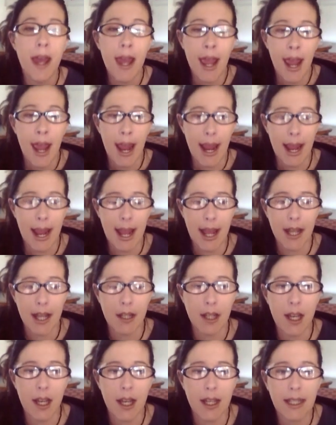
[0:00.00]
And
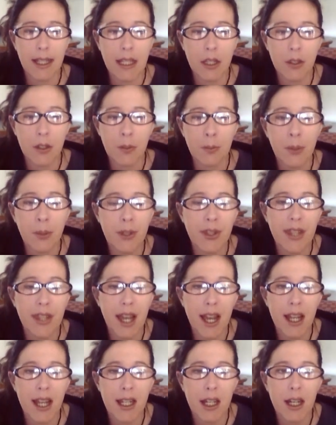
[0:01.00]
either put
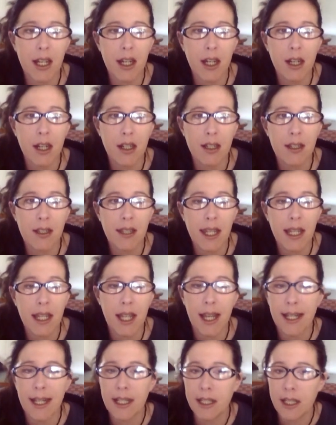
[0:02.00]
that say
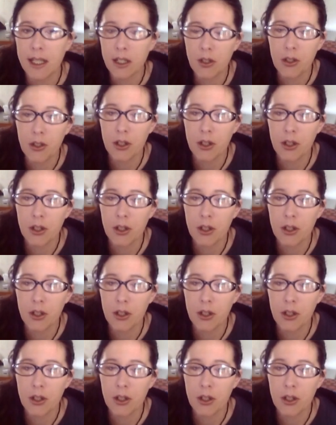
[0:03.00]
like near their